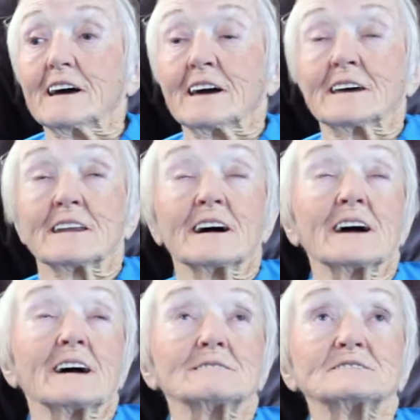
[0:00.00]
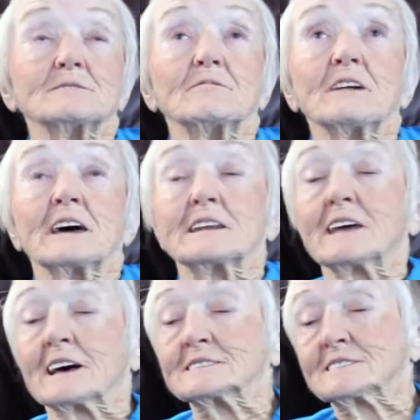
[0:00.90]
and I have some
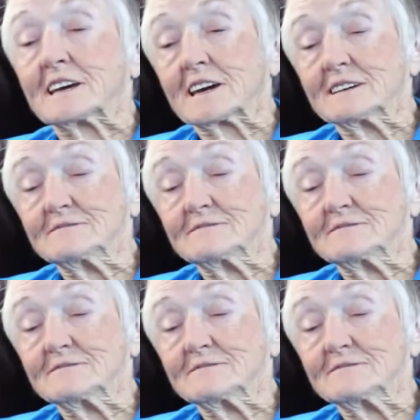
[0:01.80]
fantastic